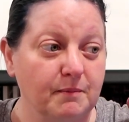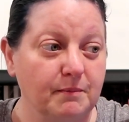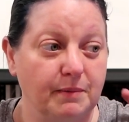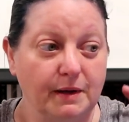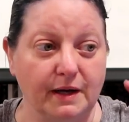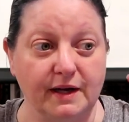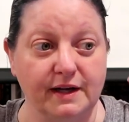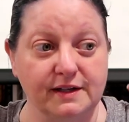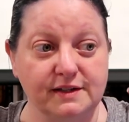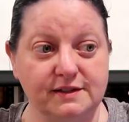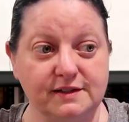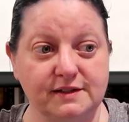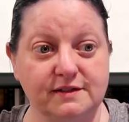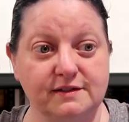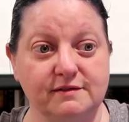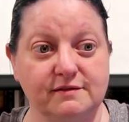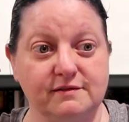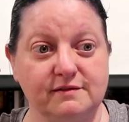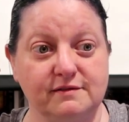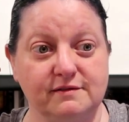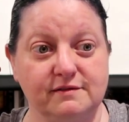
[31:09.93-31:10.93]
but
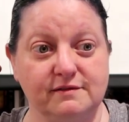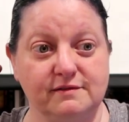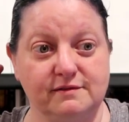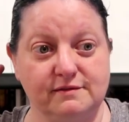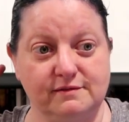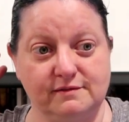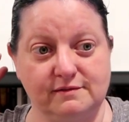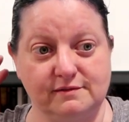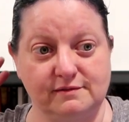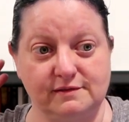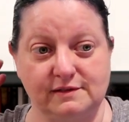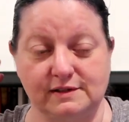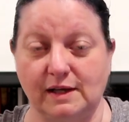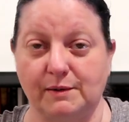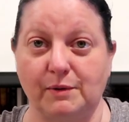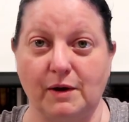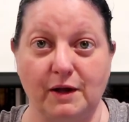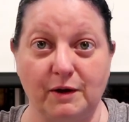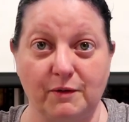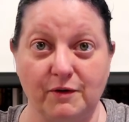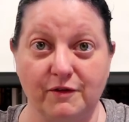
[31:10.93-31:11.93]
I
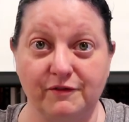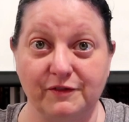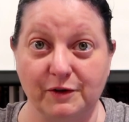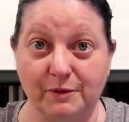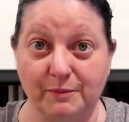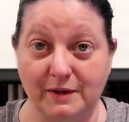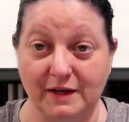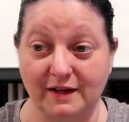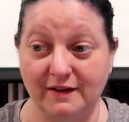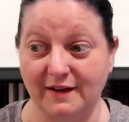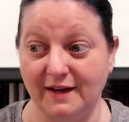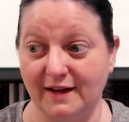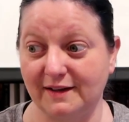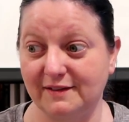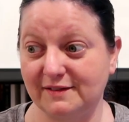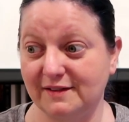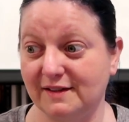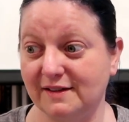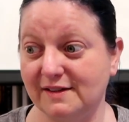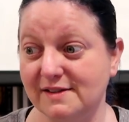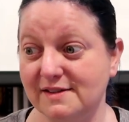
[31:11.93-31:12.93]
probably won't film any of that
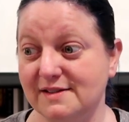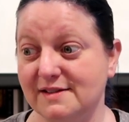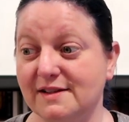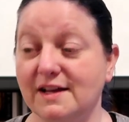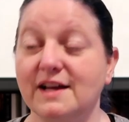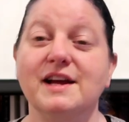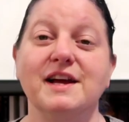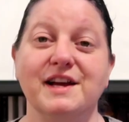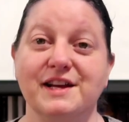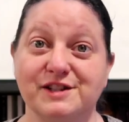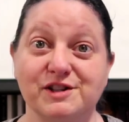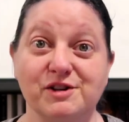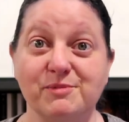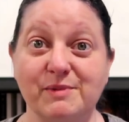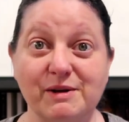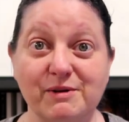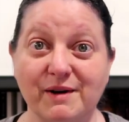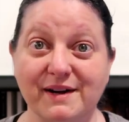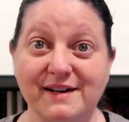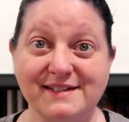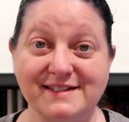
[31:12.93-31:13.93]
because it's gonna be
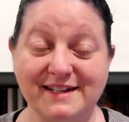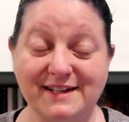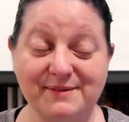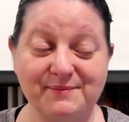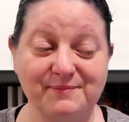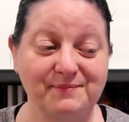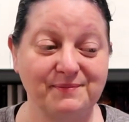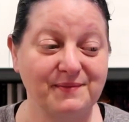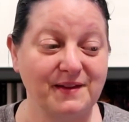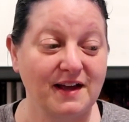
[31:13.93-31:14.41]
crazy.